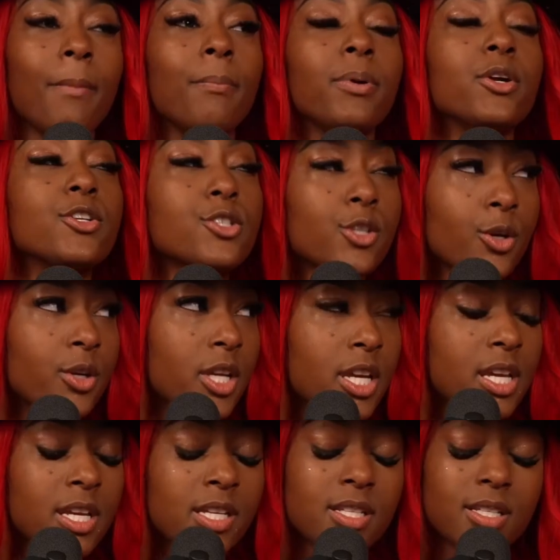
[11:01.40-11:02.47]
persona
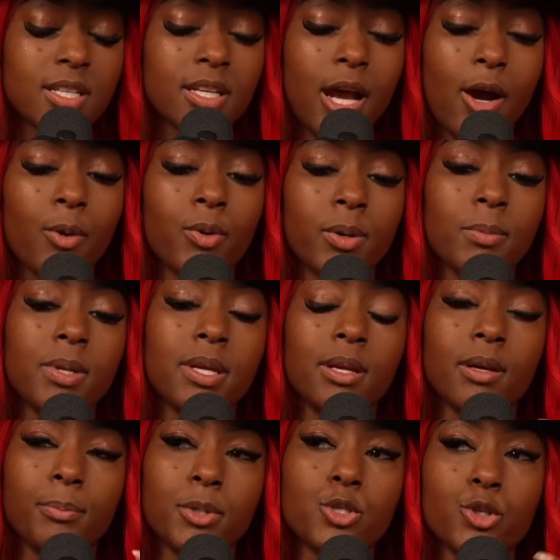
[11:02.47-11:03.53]
is and how I want to be
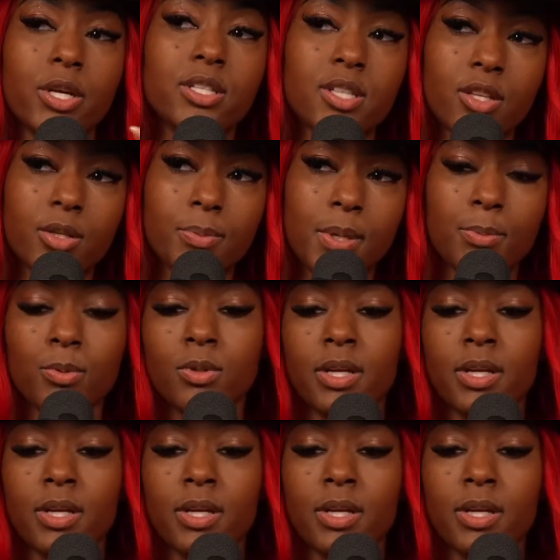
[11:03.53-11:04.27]
portrayed to other people.